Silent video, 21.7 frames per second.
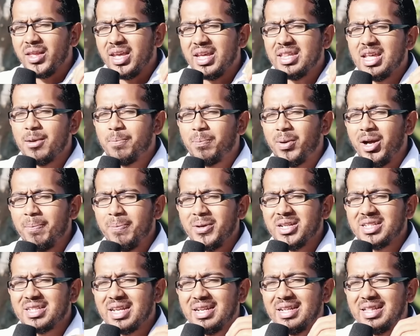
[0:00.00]
in their
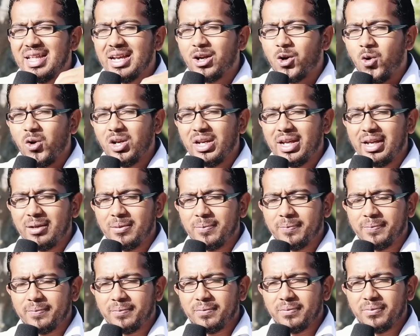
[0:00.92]
purpose, and in their calling.
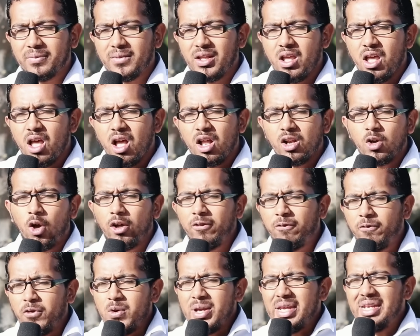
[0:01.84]

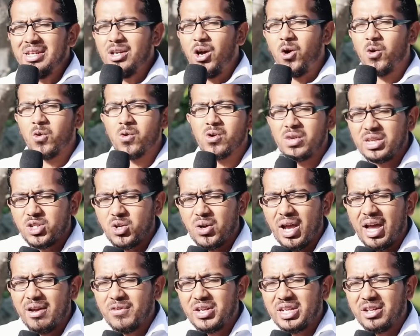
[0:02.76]
Lord, for we know that you
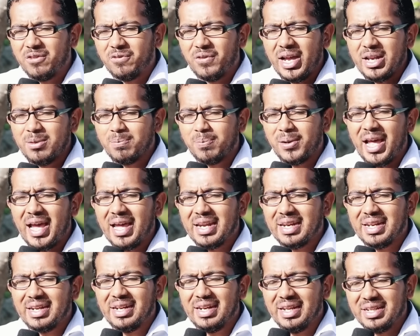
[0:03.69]
have a divine
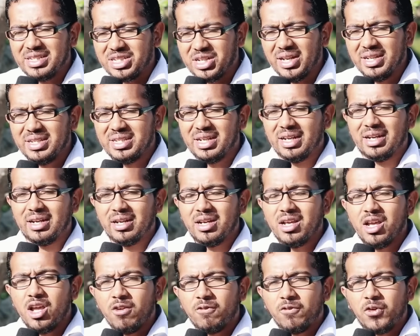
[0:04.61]
plan and an agenda
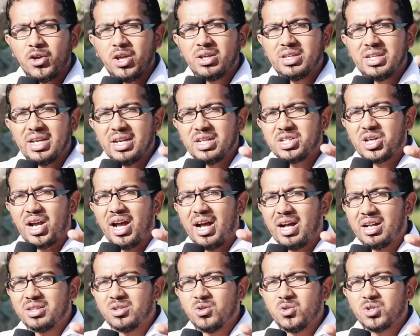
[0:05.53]
for your dear
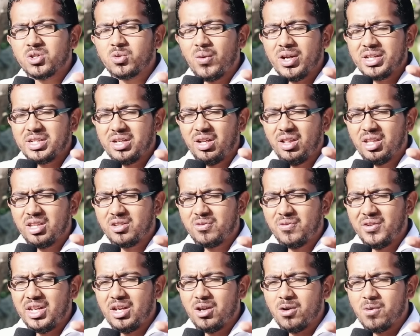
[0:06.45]
child who's watching this
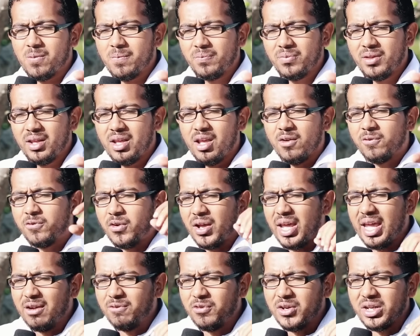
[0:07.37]
video. For
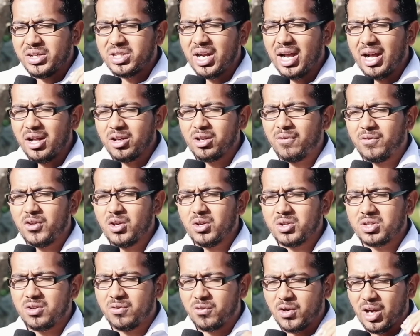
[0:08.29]
every child of
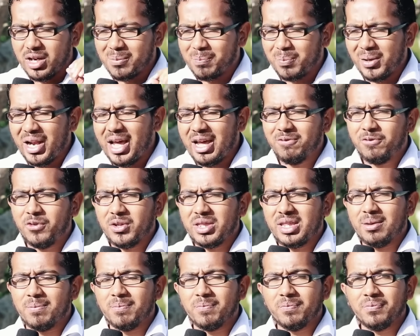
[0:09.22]
yours, you've got a plan for
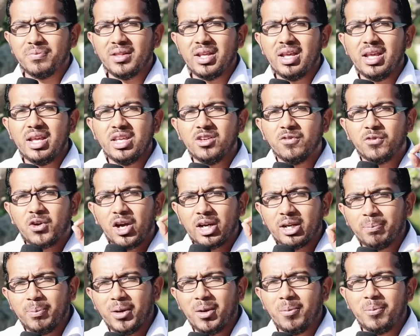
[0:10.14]
them. You've
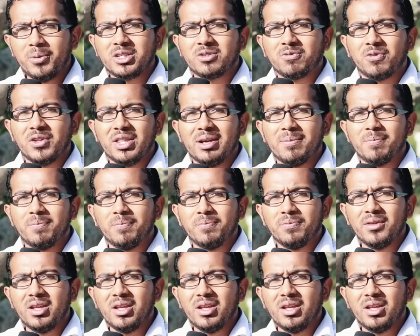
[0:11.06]
got a purpose for them.